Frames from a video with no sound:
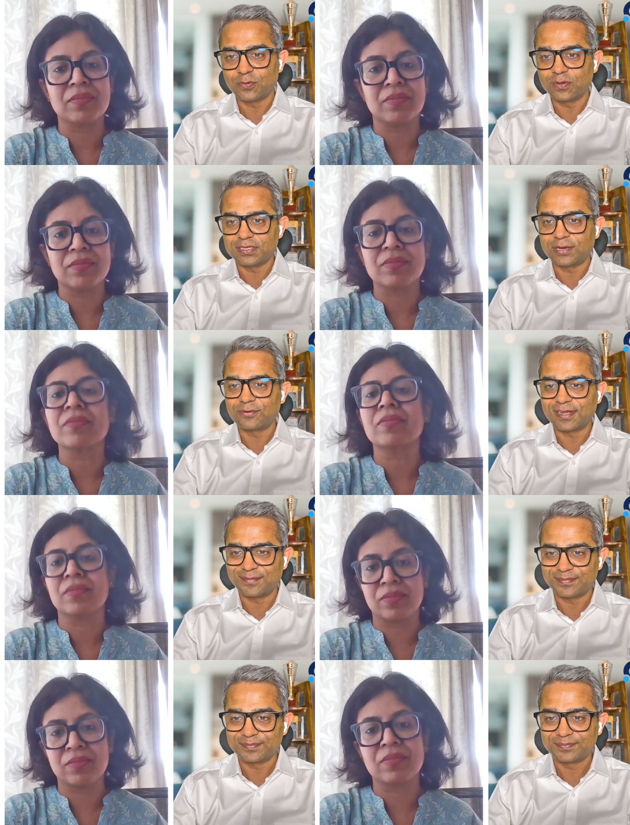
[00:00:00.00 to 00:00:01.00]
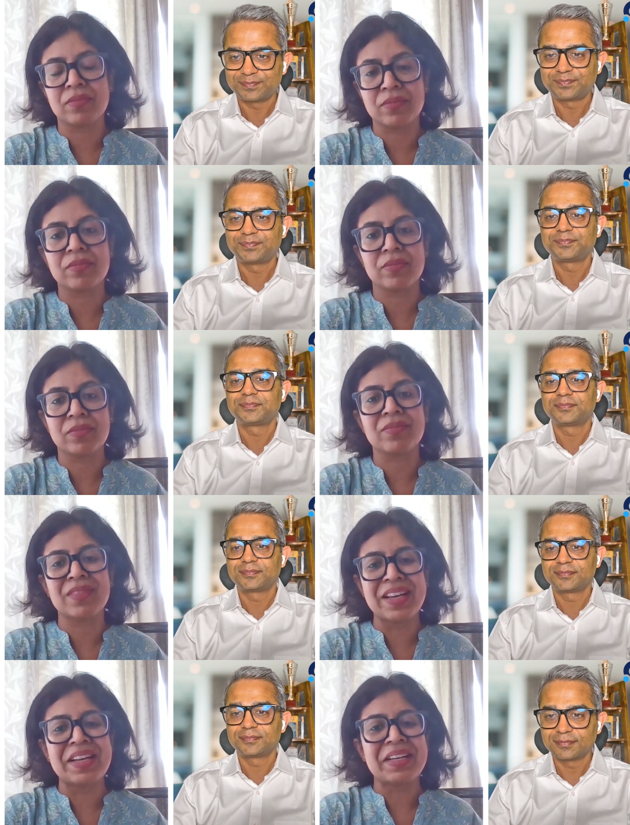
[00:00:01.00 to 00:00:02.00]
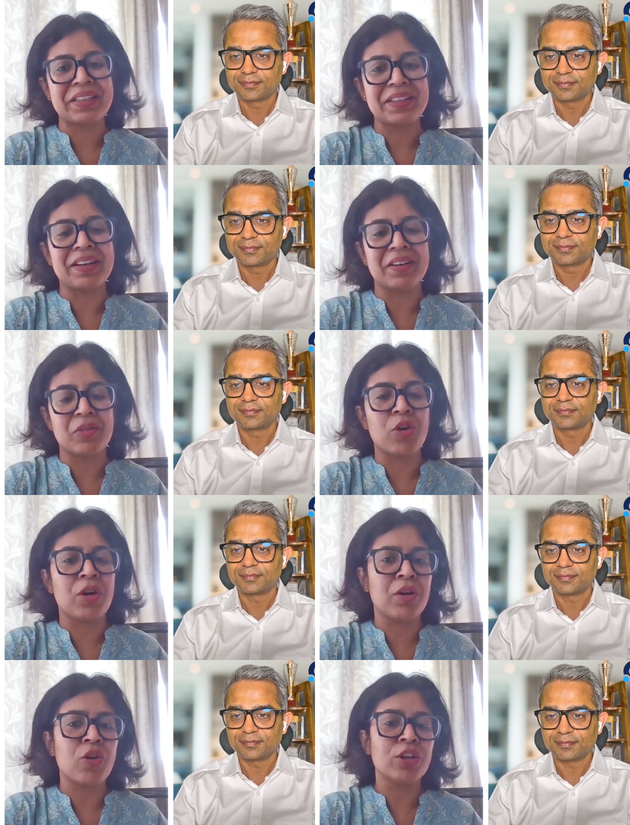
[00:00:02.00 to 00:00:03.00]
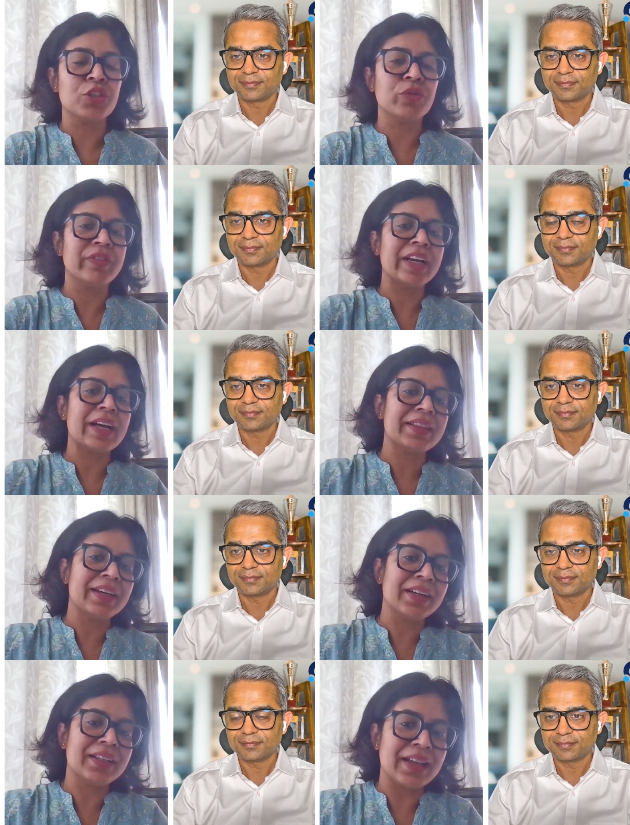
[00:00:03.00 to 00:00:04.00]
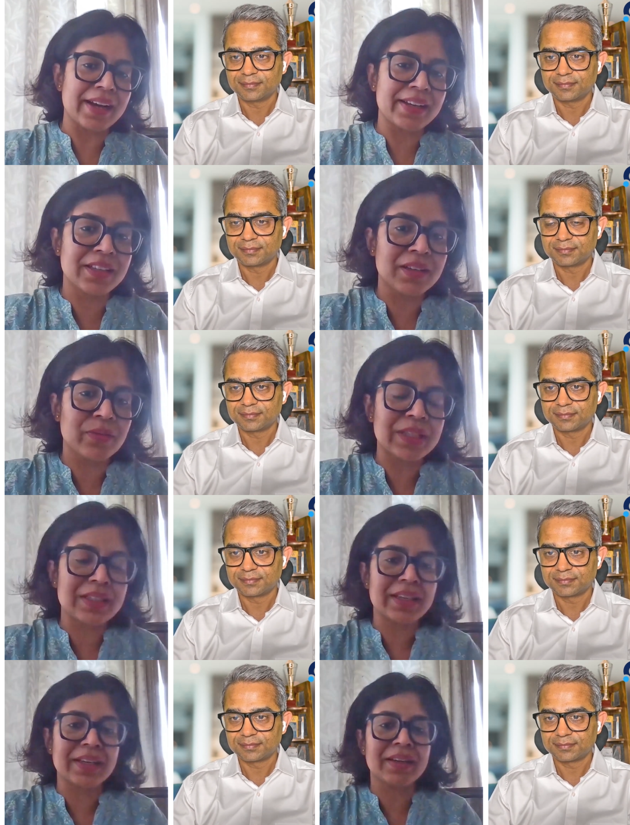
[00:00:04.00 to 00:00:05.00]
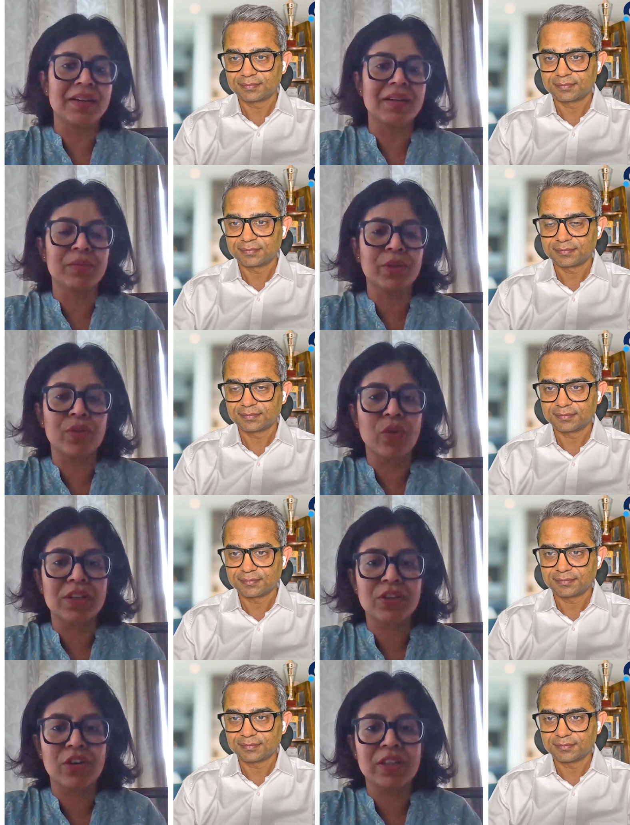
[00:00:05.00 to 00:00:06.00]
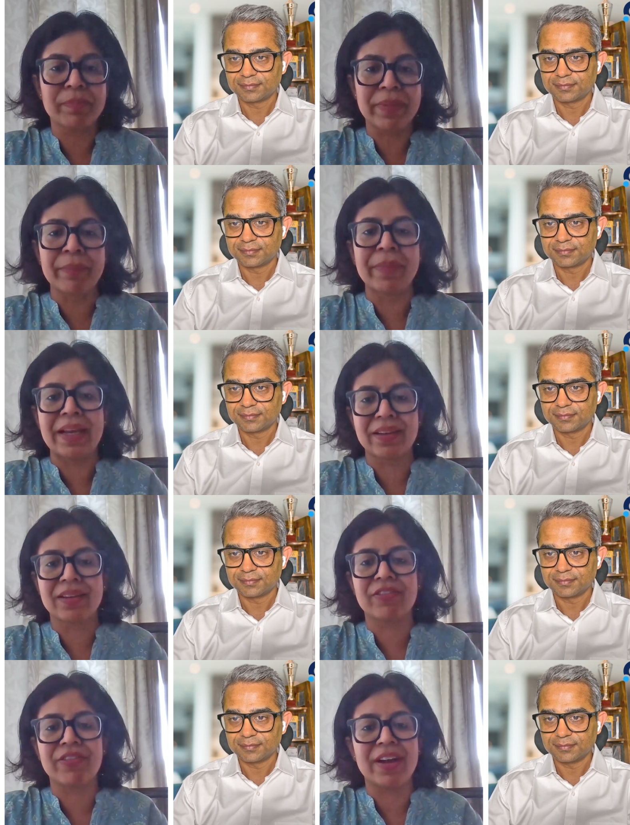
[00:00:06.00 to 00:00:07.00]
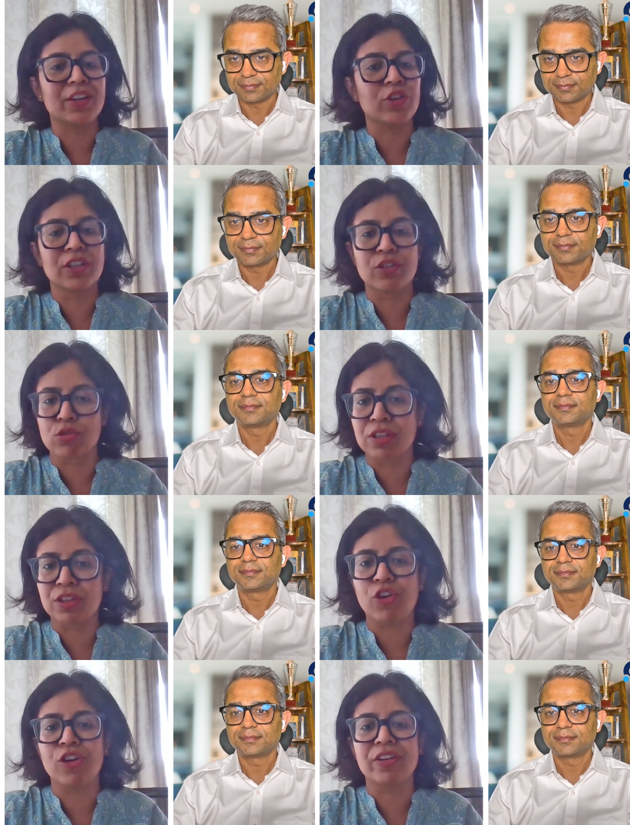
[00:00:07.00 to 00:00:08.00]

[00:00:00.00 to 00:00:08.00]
Speaker 1: towards outcome.
Speaker 2: Yeah. Uh, also, Vivek, I think it ties in with, say, uh, you know, what is called the Pygmalion effect or the Rosenthal